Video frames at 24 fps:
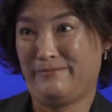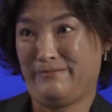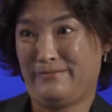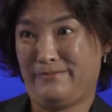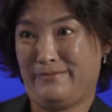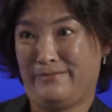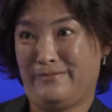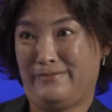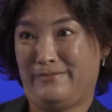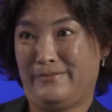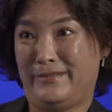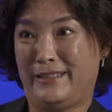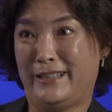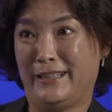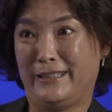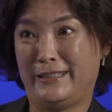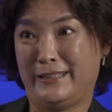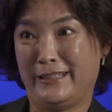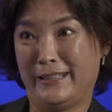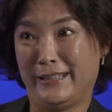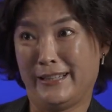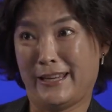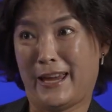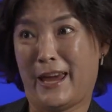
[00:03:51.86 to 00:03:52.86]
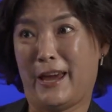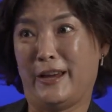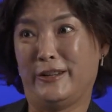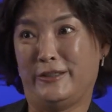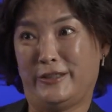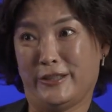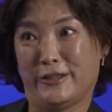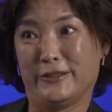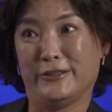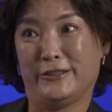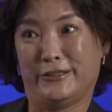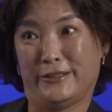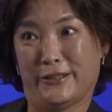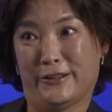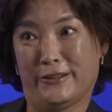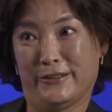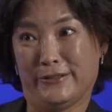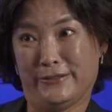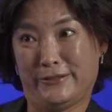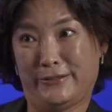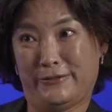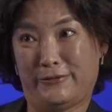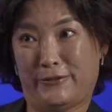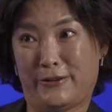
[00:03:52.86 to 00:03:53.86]
mm-hmm. disengage
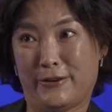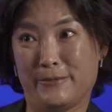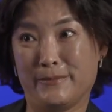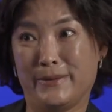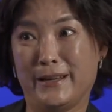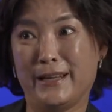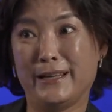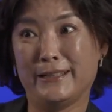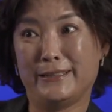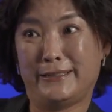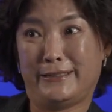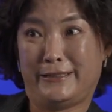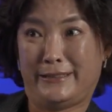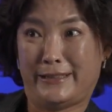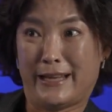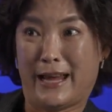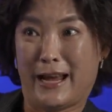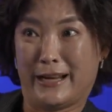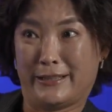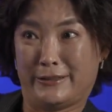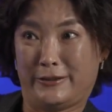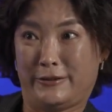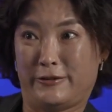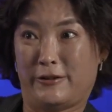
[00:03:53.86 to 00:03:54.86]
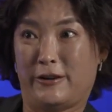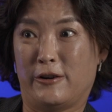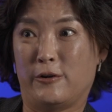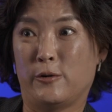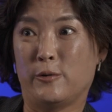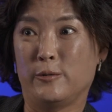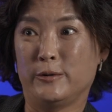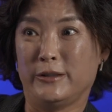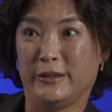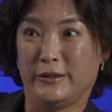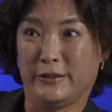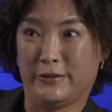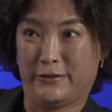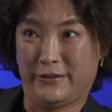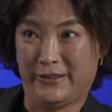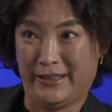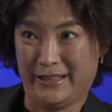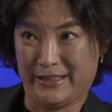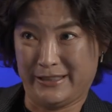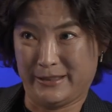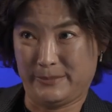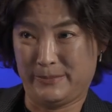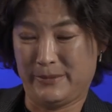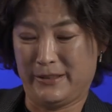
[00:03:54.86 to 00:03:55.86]
ourselves from his extraordinary
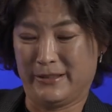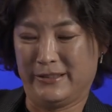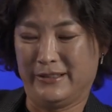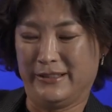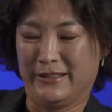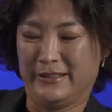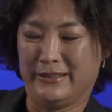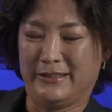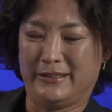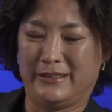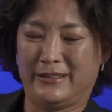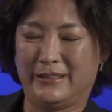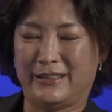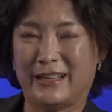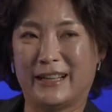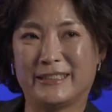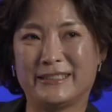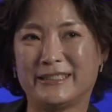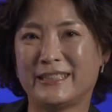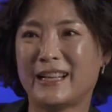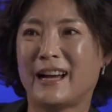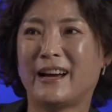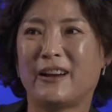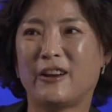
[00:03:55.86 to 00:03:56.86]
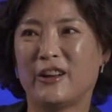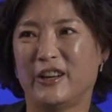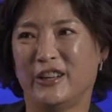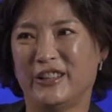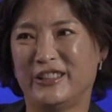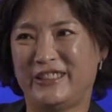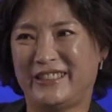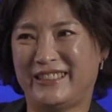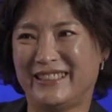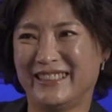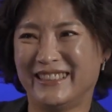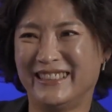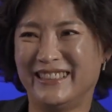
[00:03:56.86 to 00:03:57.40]
experience. Mm-hmm. That's not us.